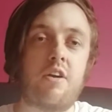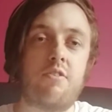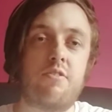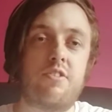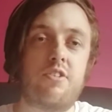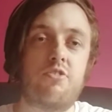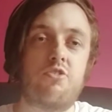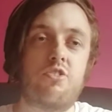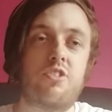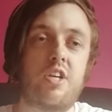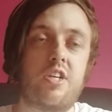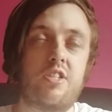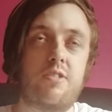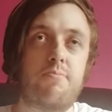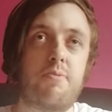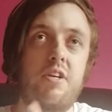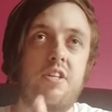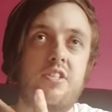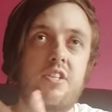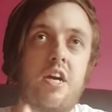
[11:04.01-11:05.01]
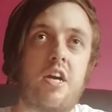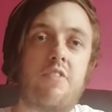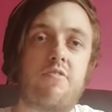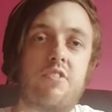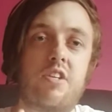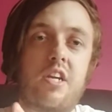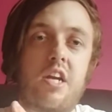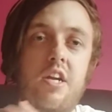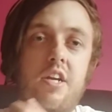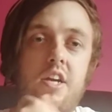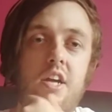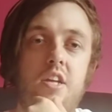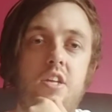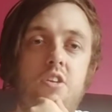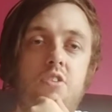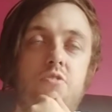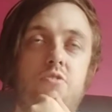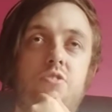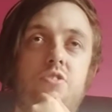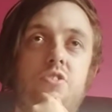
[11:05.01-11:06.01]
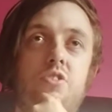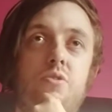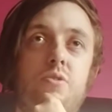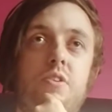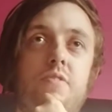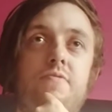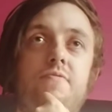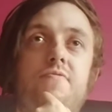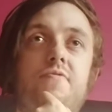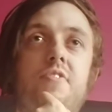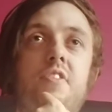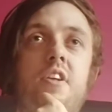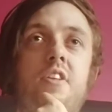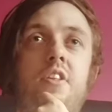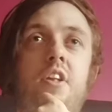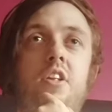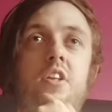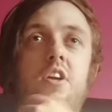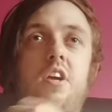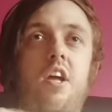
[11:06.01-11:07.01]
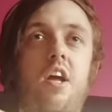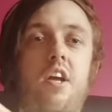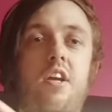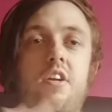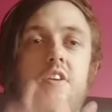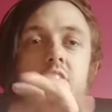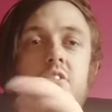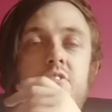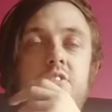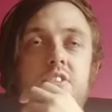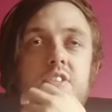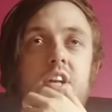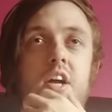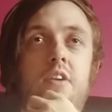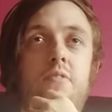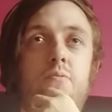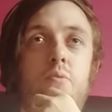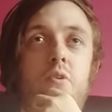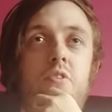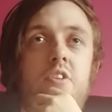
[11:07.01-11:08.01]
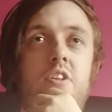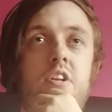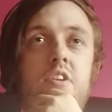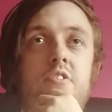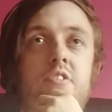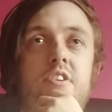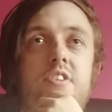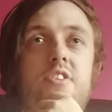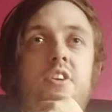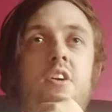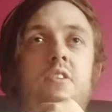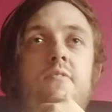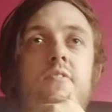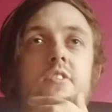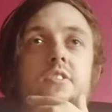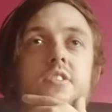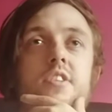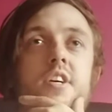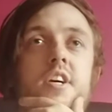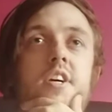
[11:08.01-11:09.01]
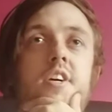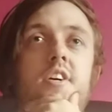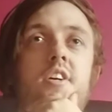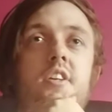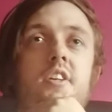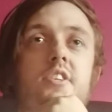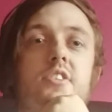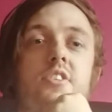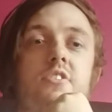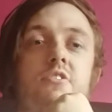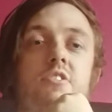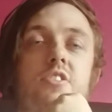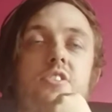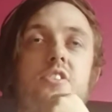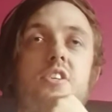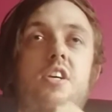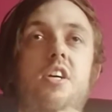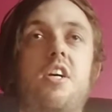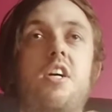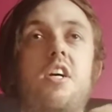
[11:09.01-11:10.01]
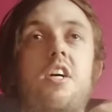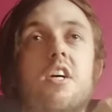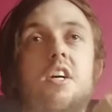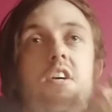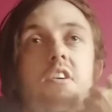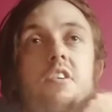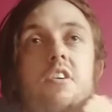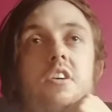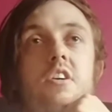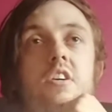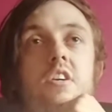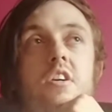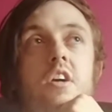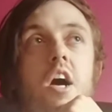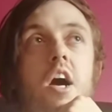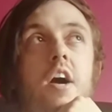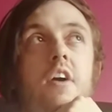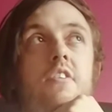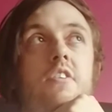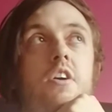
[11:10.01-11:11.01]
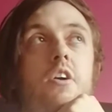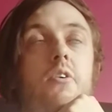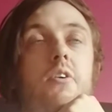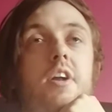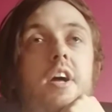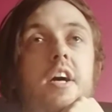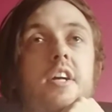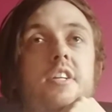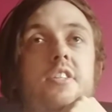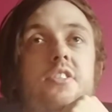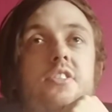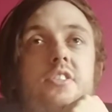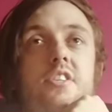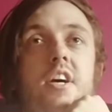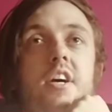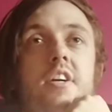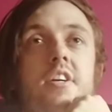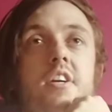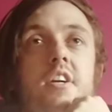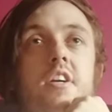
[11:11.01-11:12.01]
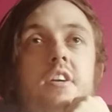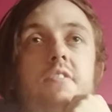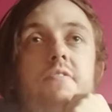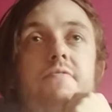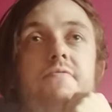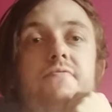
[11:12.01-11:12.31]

It just takes a bit of time to kind of get used to it, and then you can understand what the lyrics are and what Alyssa is going ahead and saying.